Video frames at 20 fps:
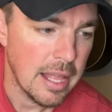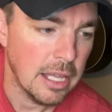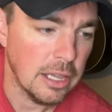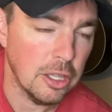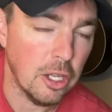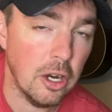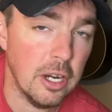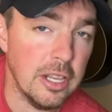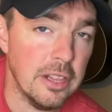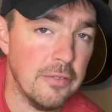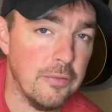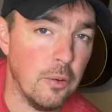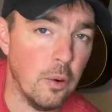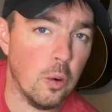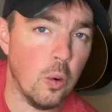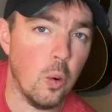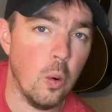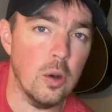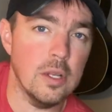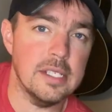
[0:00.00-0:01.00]
Learning the four
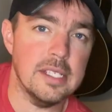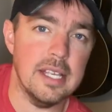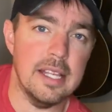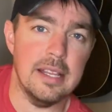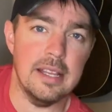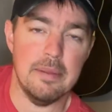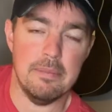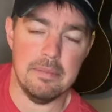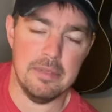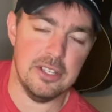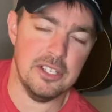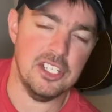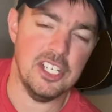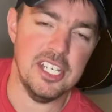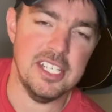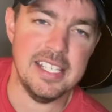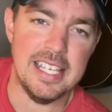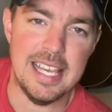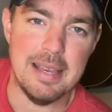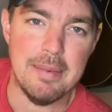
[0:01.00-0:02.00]
chords, the G,
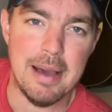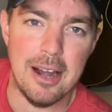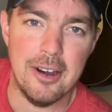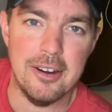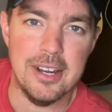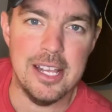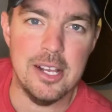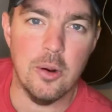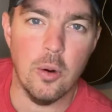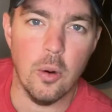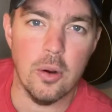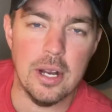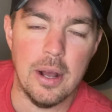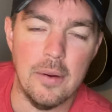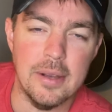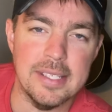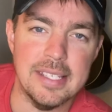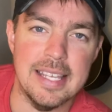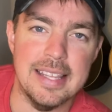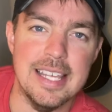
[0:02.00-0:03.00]
C, E minor, D chord, I
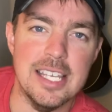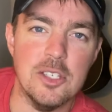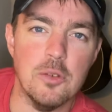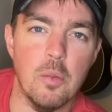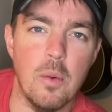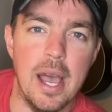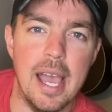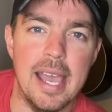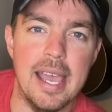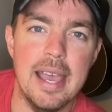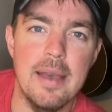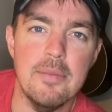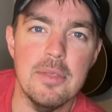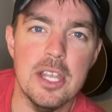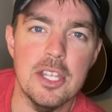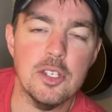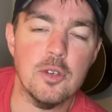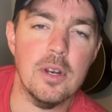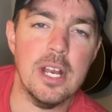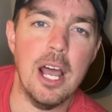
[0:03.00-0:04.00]
always say this way,
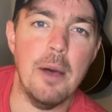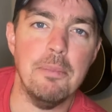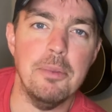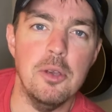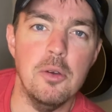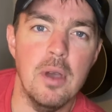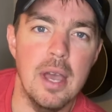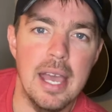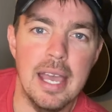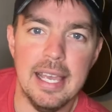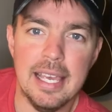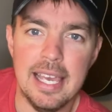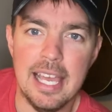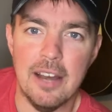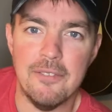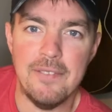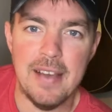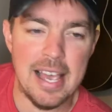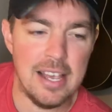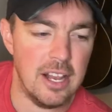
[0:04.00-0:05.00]
it's going to help you
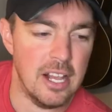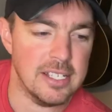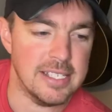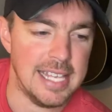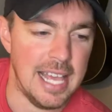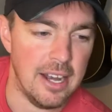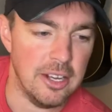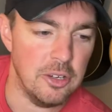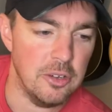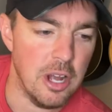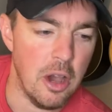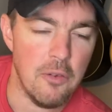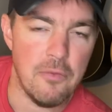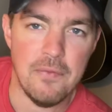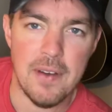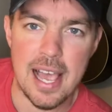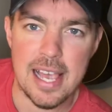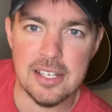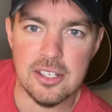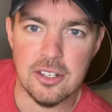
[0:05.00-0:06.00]
get a sound you know
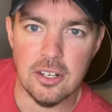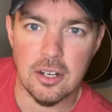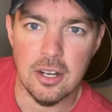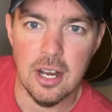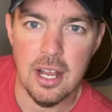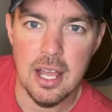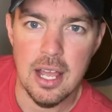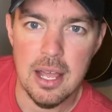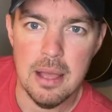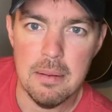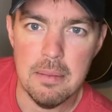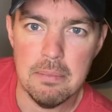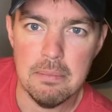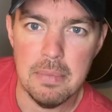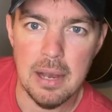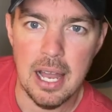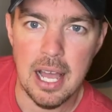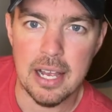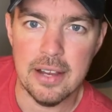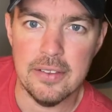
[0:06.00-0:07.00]
faster.
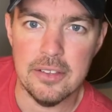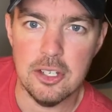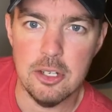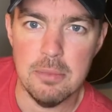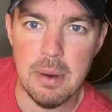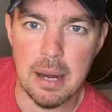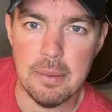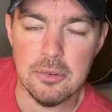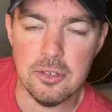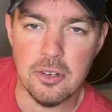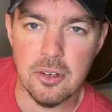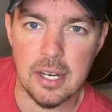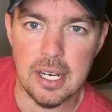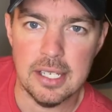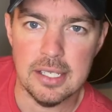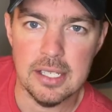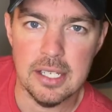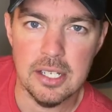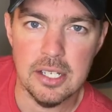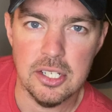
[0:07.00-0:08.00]
Lock on the two bottom
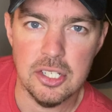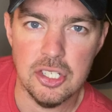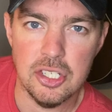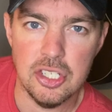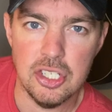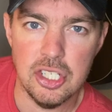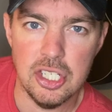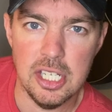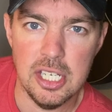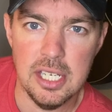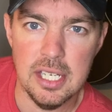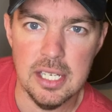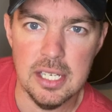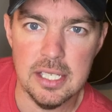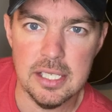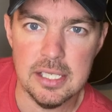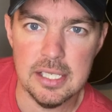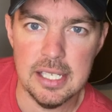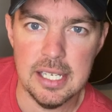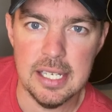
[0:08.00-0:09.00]
strings, G,
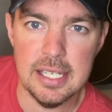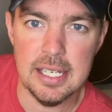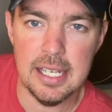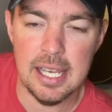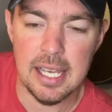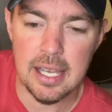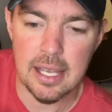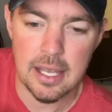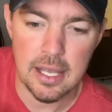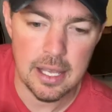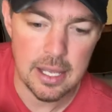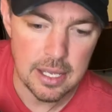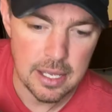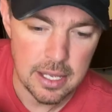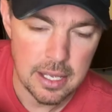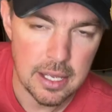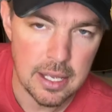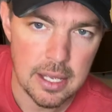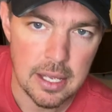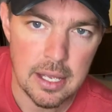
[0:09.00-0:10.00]
C, D.
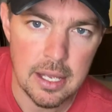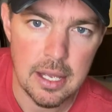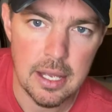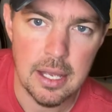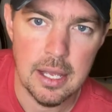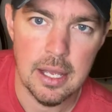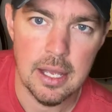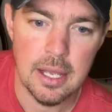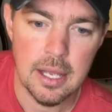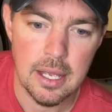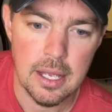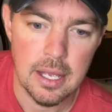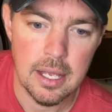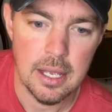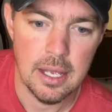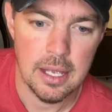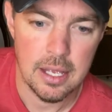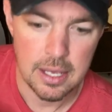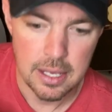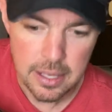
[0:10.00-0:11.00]

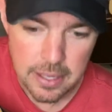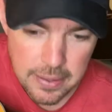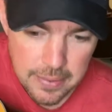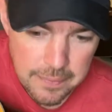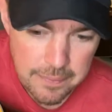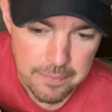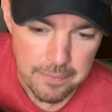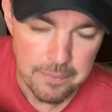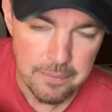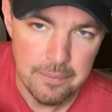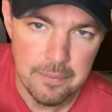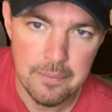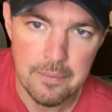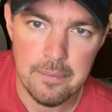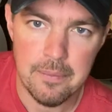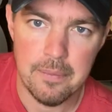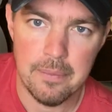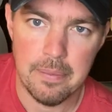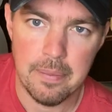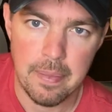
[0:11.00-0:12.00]

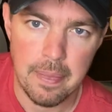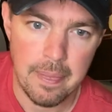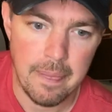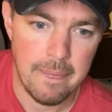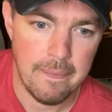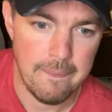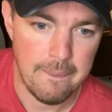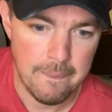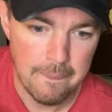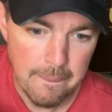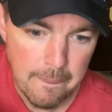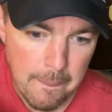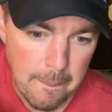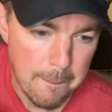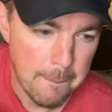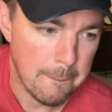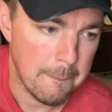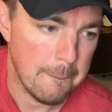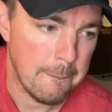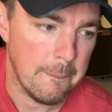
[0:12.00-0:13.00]

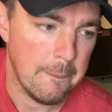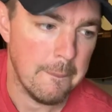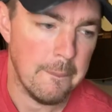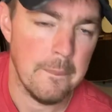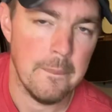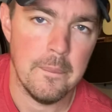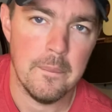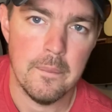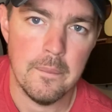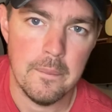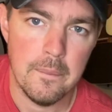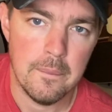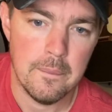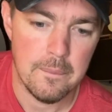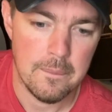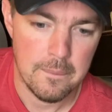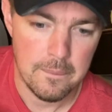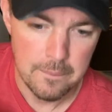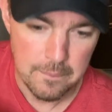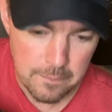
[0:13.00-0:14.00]

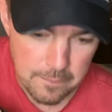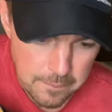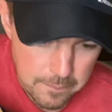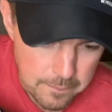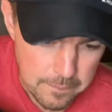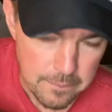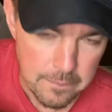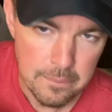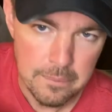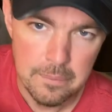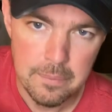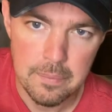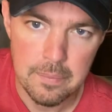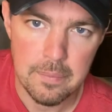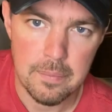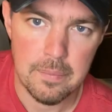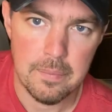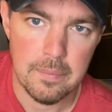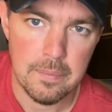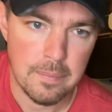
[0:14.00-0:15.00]

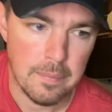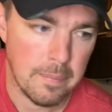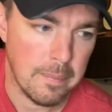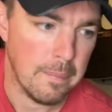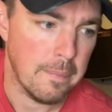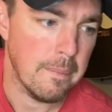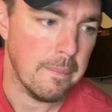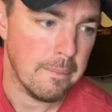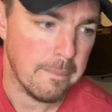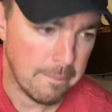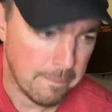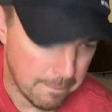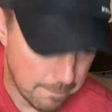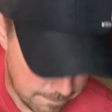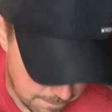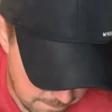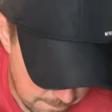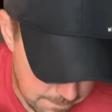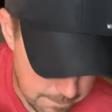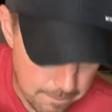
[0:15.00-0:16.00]

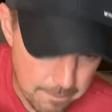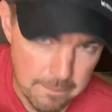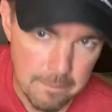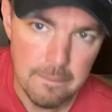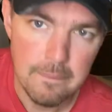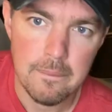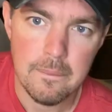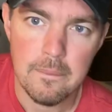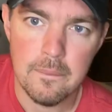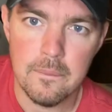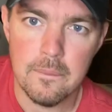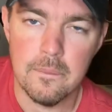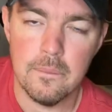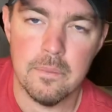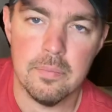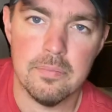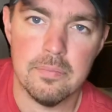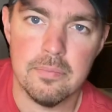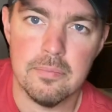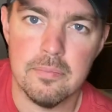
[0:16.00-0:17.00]

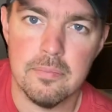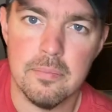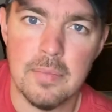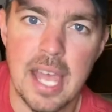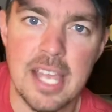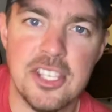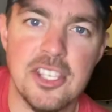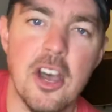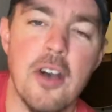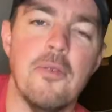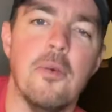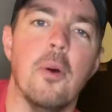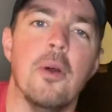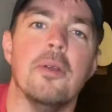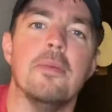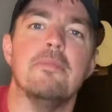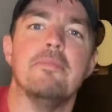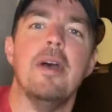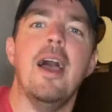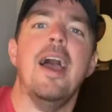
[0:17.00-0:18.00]
And so forth.
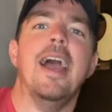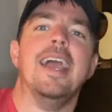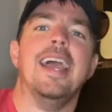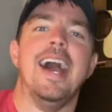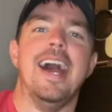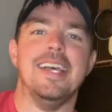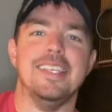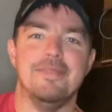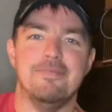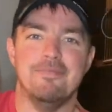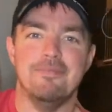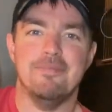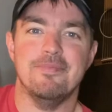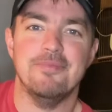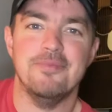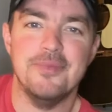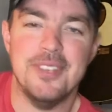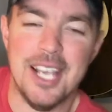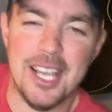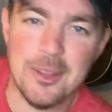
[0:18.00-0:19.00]
All right, guys,
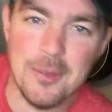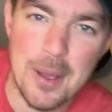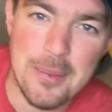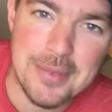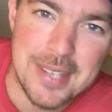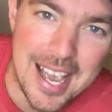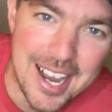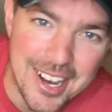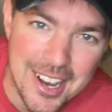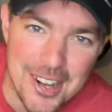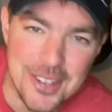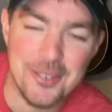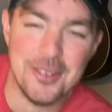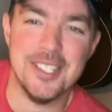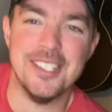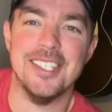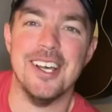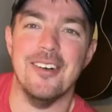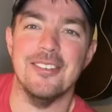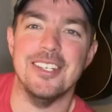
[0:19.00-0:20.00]
check out the website,
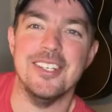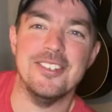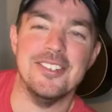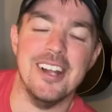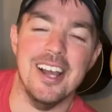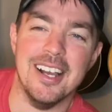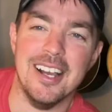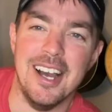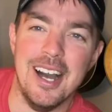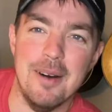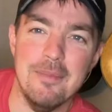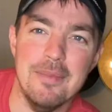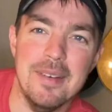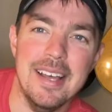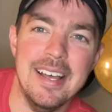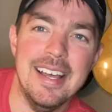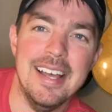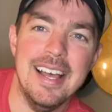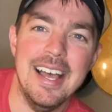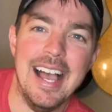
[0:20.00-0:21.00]
CountrySongTeacher.com.
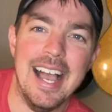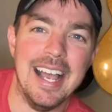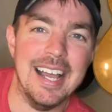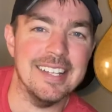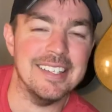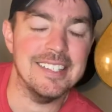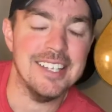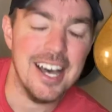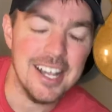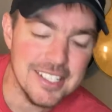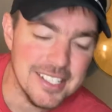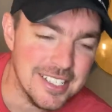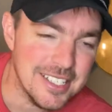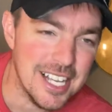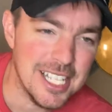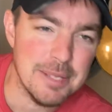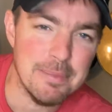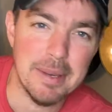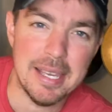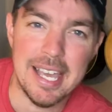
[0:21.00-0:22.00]
I got tons and
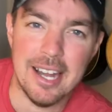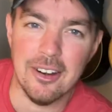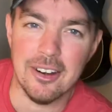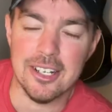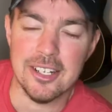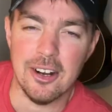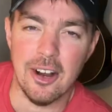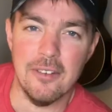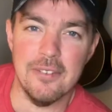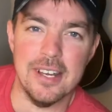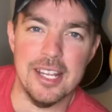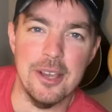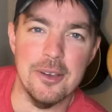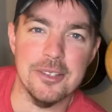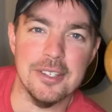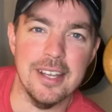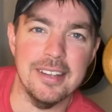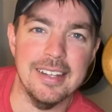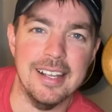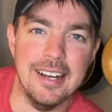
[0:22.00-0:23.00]
tons of beginner guitar videos
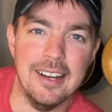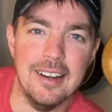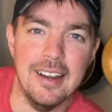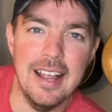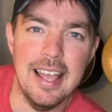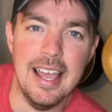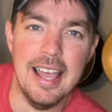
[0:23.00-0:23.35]
on there.